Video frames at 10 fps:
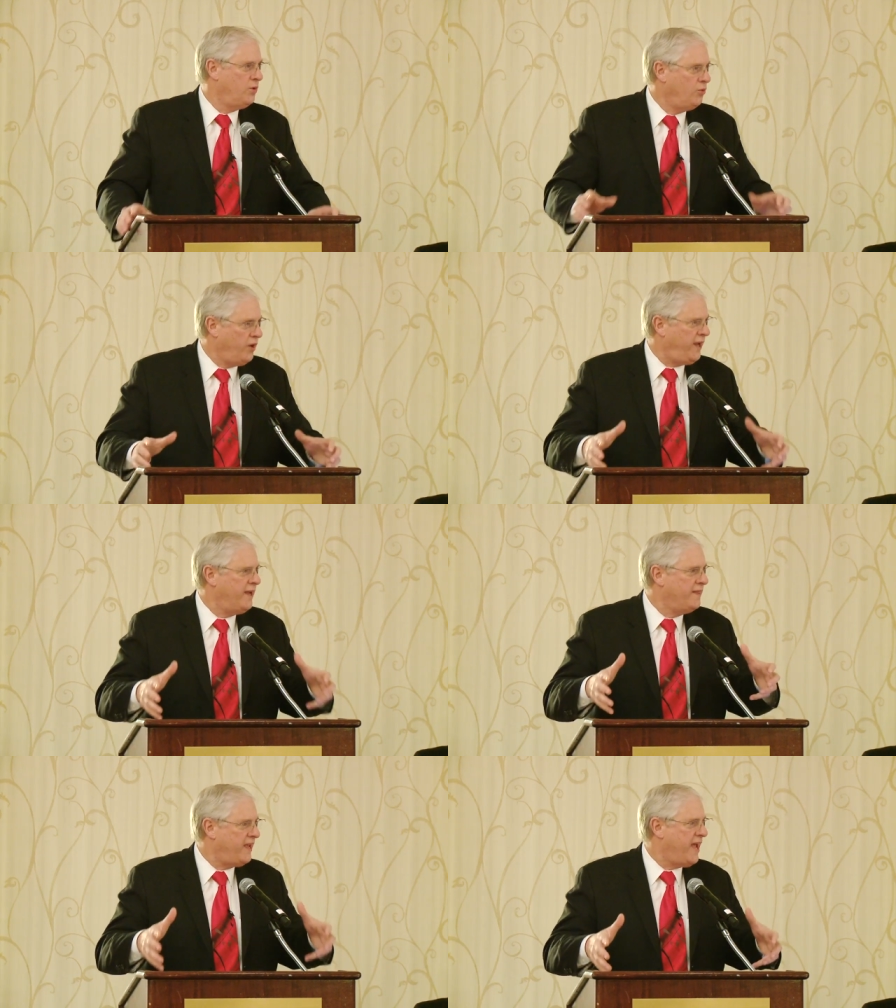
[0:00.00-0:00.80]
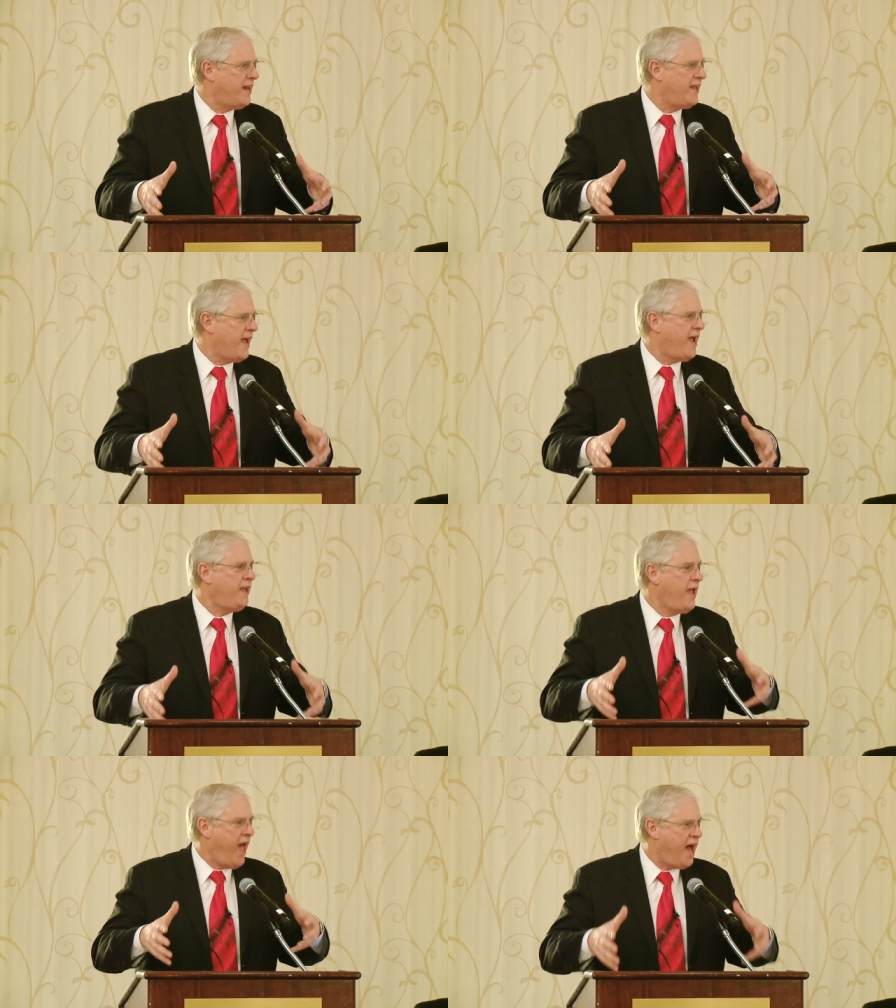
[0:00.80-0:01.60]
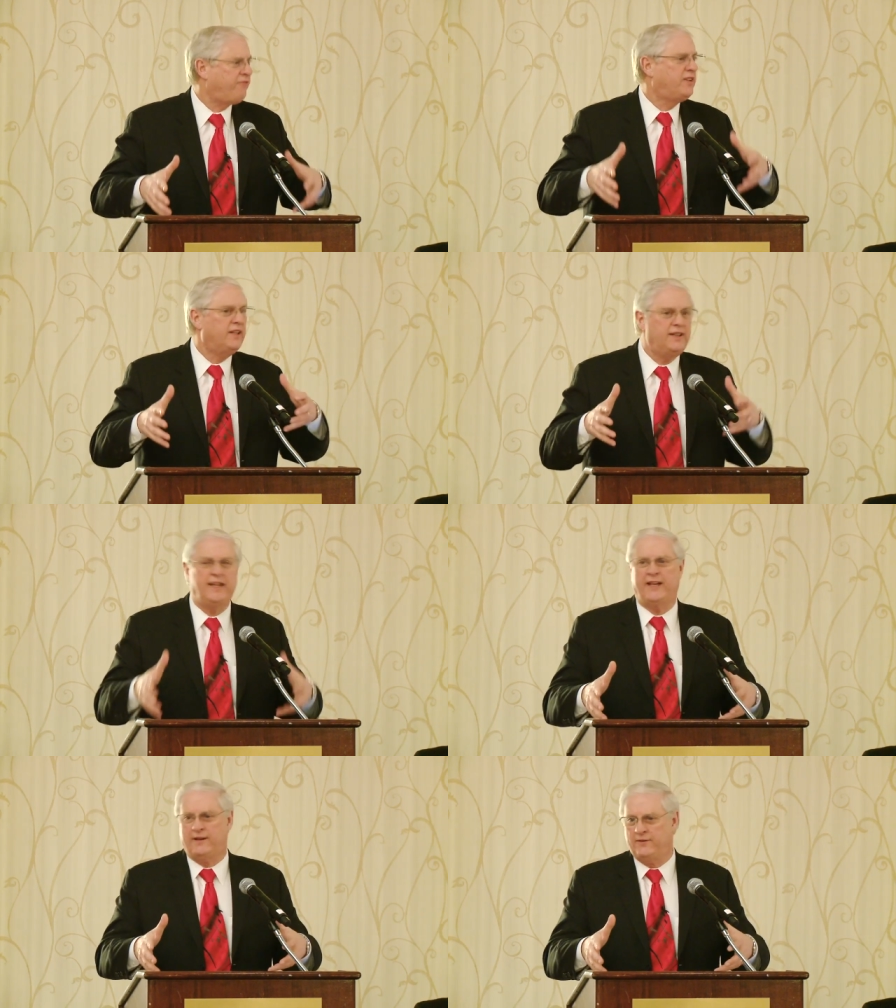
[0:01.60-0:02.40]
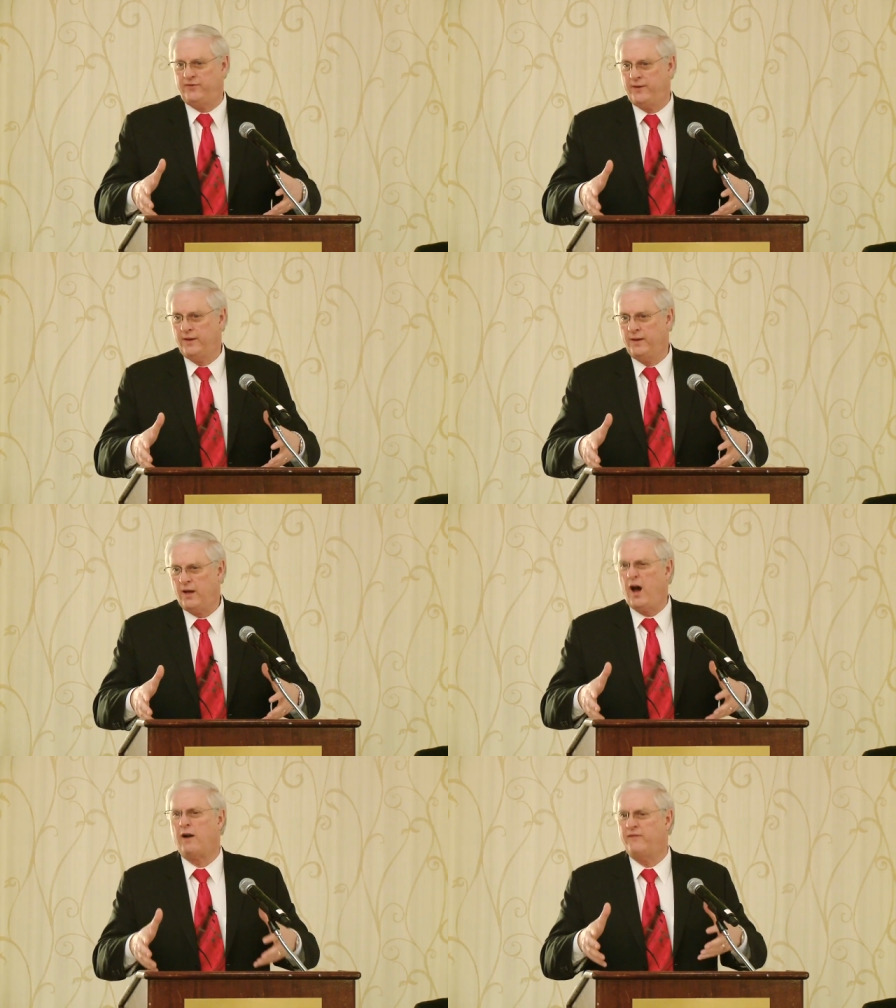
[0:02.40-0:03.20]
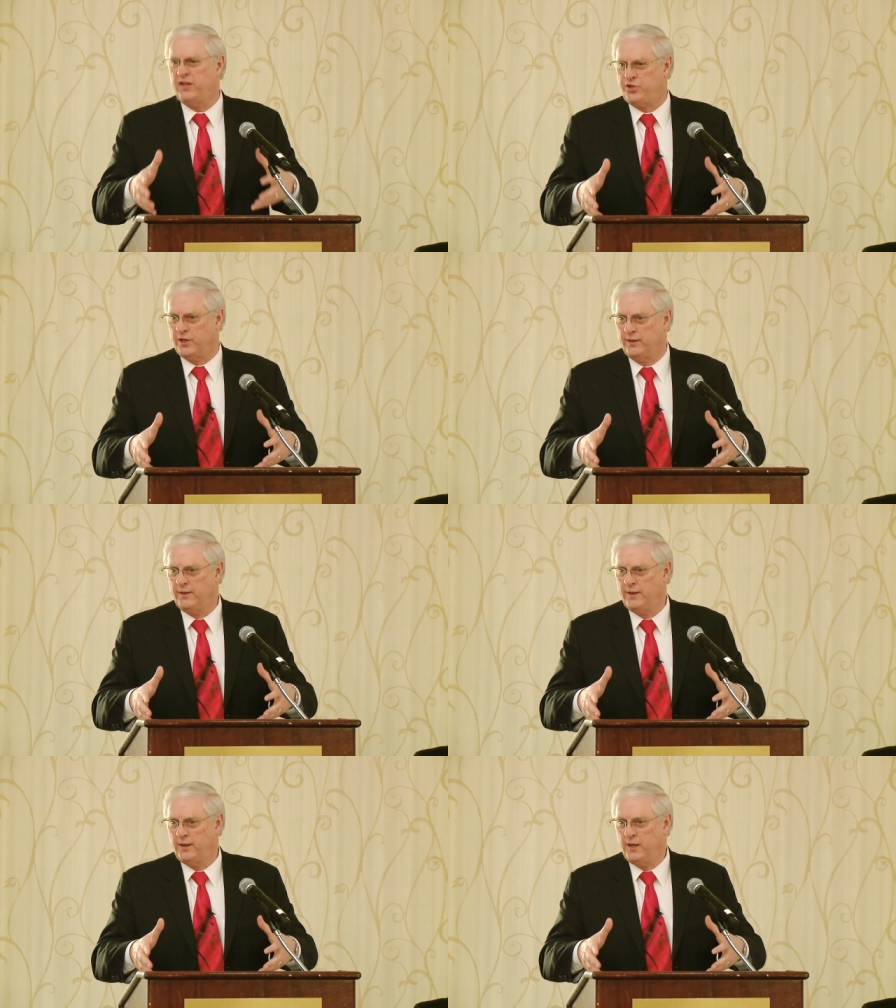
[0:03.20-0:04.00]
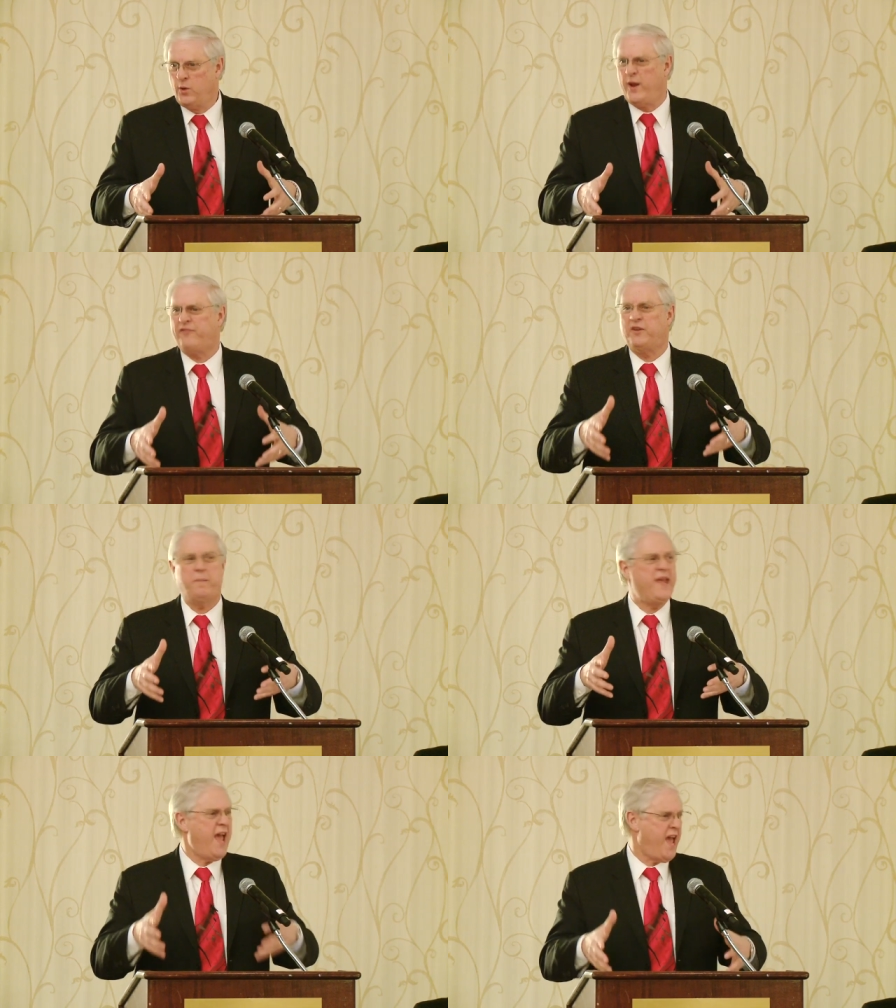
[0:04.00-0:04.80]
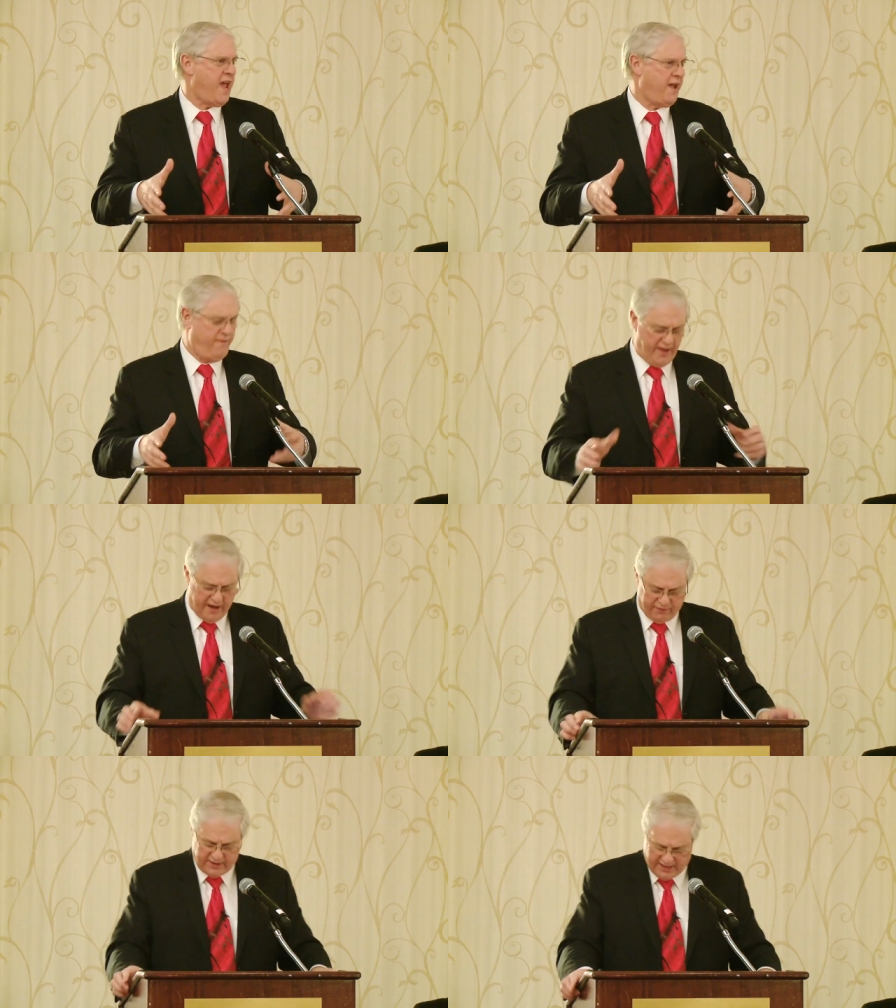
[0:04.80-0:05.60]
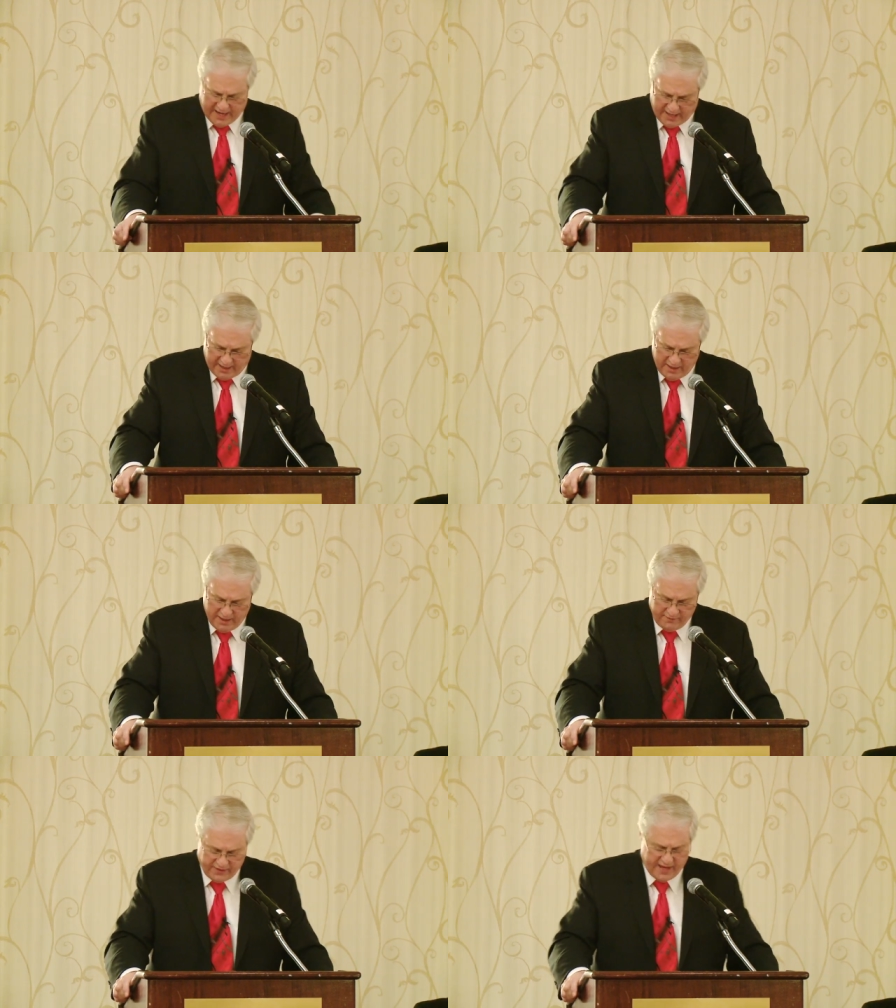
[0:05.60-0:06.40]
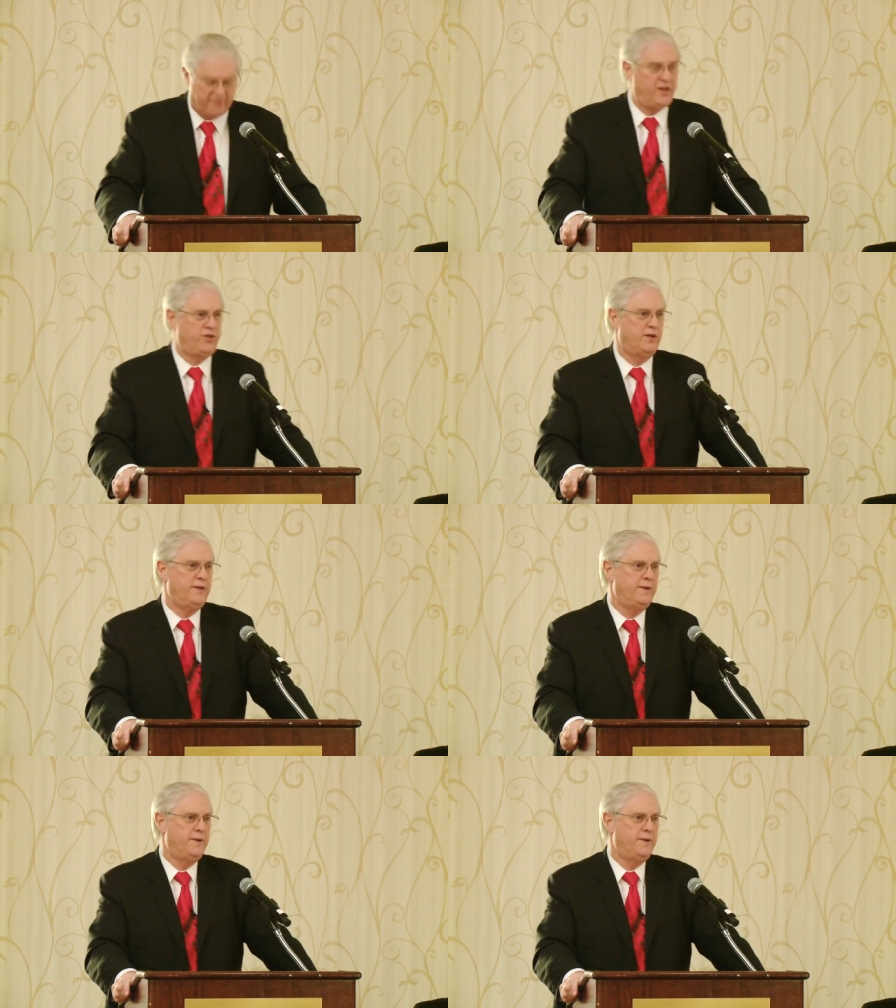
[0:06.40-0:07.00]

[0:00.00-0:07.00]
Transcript: We in the NEA have to live our vision. We have to behave every day for that vision.